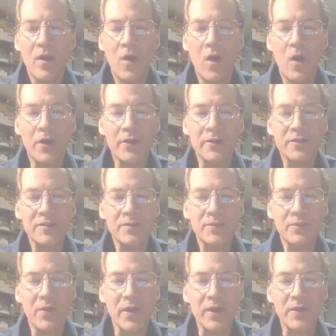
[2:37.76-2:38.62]
on a
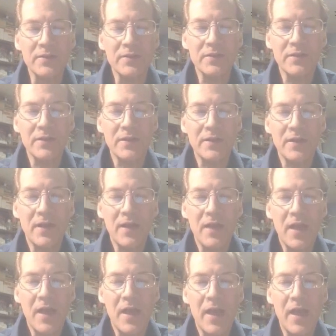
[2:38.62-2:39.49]
sprite.
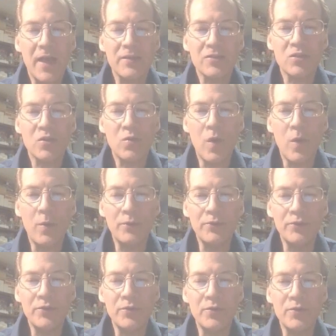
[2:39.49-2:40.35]
And so what
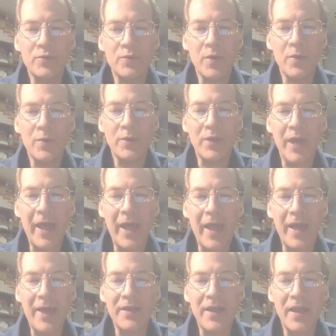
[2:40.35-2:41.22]
we'll do is we will
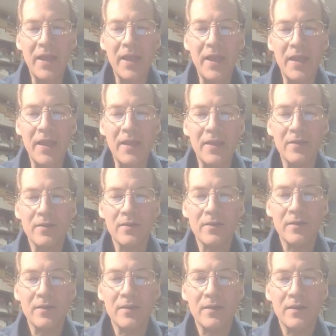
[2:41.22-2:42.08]
add a
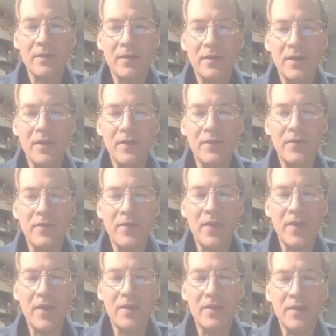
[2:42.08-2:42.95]
if
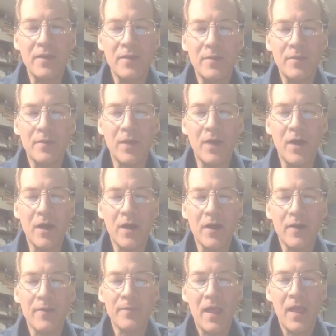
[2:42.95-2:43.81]
then
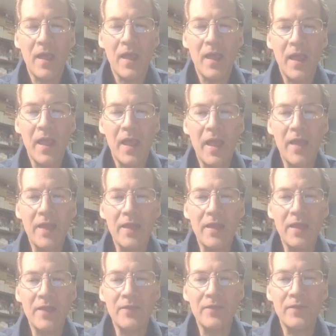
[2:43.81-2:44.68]
block. And
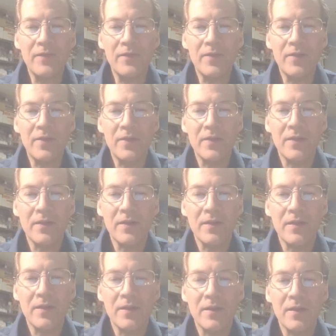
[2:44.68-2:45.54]
if,
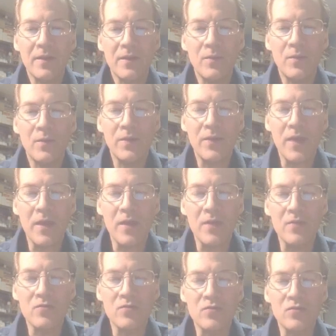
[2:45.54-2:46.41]
with
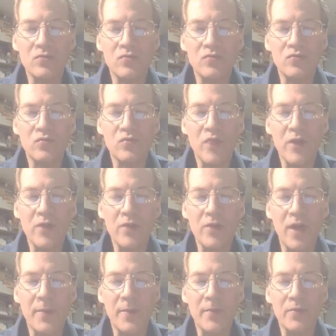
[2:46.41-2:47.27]
a
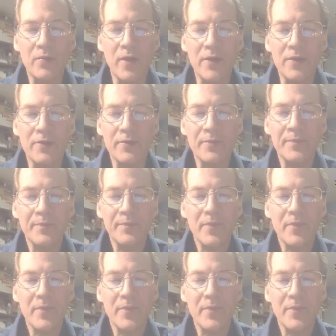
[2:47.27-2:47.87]
greater operator,